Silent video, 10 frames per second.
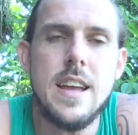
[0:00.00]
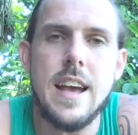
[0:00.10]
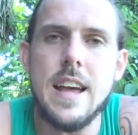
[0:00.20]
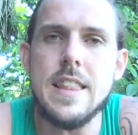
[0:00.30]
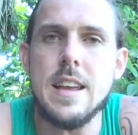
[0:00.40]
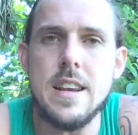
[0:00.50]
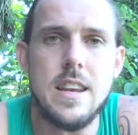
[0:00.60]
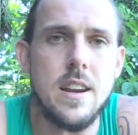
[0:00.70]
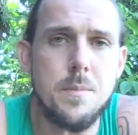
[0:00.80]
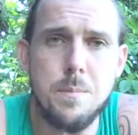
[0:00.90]
and
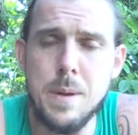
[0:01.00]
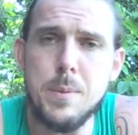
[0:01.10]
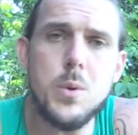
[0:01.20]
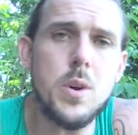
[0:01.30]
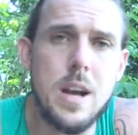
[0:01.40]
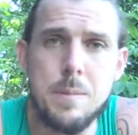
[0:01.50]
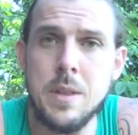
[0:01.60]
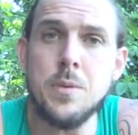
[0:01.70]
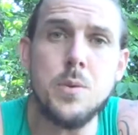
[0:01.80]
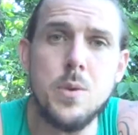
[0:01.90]
then people who are coming
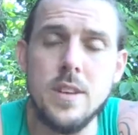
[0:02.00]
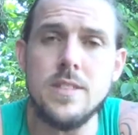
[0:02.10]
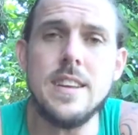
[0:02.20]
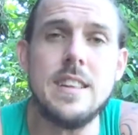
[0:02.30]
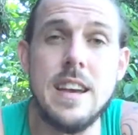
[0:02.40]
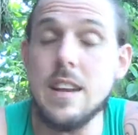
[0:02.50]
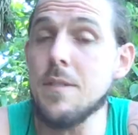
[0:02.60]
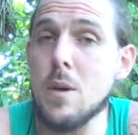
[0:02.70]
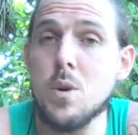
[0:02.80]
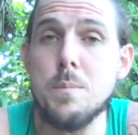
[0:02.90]
through can see that, and if
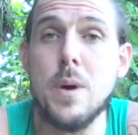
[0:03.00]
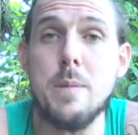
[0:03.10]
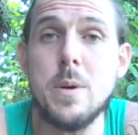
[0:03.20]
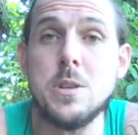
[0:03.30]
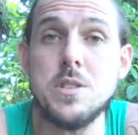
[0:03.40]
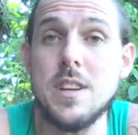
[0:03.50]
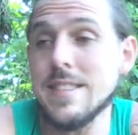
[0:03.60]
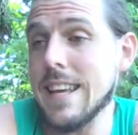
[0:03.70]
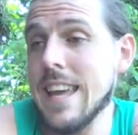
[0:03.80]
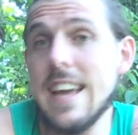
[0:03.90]
they want to buy merchandise
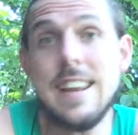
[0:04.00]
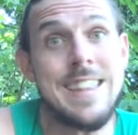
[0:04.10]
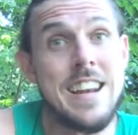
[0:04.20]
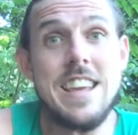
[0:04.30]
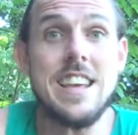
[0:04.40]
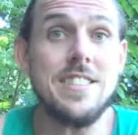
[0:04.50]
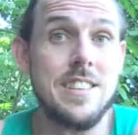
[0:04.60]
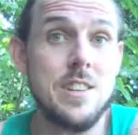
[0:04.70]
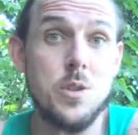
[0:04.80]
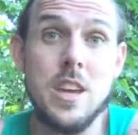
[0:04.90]
they can, and then he gets a
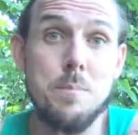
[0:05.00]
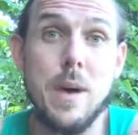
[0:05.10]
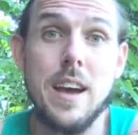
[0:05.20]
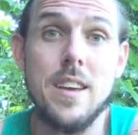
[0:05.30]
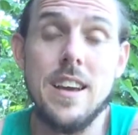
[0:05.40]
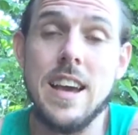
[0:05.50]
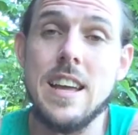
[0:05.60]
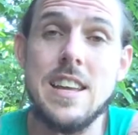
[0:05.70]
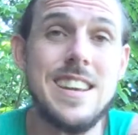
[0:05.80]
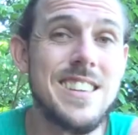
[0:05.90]
little kickback,
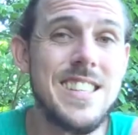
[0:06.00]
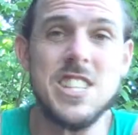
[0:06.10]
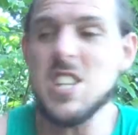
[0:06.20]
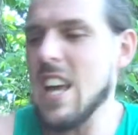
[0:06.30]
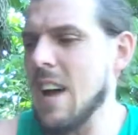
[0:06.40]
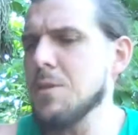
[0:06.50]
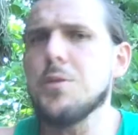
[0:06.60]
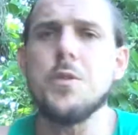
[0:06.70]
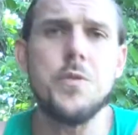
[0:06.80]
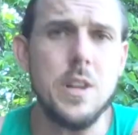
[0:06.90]
and he doesn't actually have to
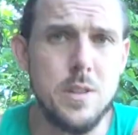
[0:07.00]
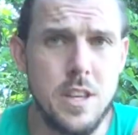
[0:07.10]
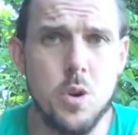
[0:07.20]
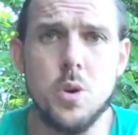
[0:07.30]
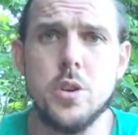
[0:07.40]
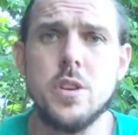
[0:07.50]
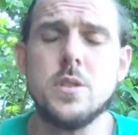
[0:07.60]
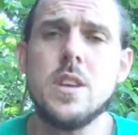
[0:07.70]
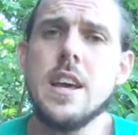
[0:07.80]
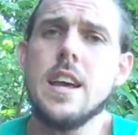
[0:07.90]
fulfill the
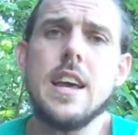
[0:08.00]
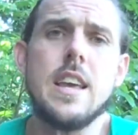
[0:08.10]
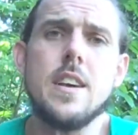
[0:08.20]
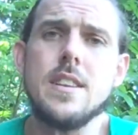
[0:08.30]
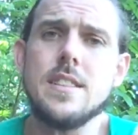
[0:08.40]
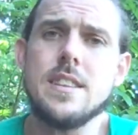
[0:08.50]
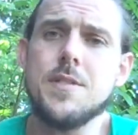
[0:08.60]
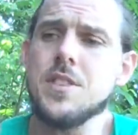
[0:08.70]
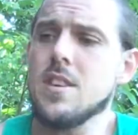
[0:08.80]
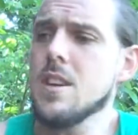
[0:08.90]
orders. He doesn't have
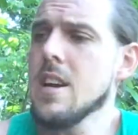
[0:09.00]
to